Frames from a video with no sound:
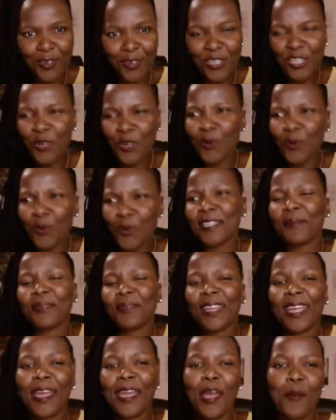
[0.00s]
When
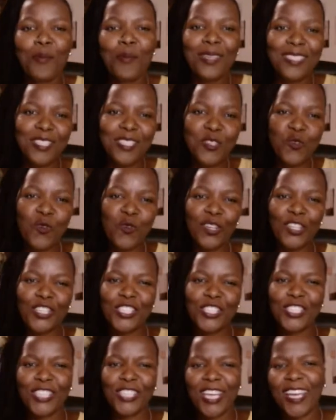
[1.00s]
something happens and you want to
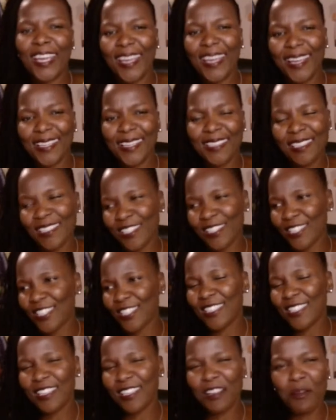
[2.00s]
share it and
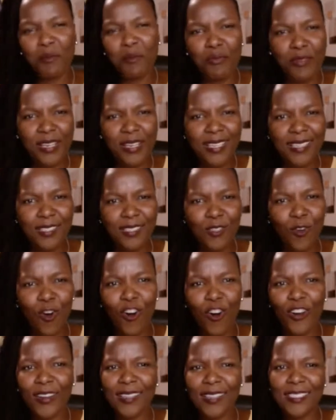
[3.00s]
just celebrate
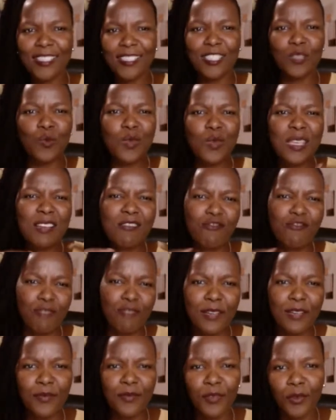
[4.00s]
God and just be
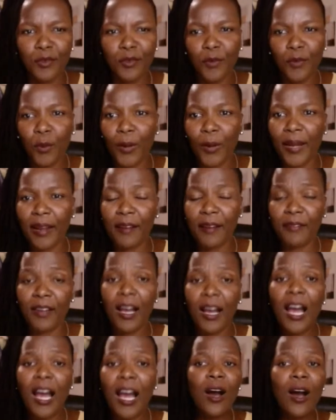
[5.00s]
grateful for
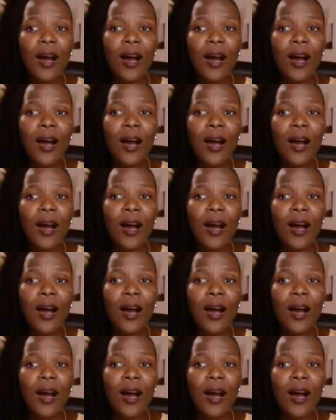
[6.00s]
whatever,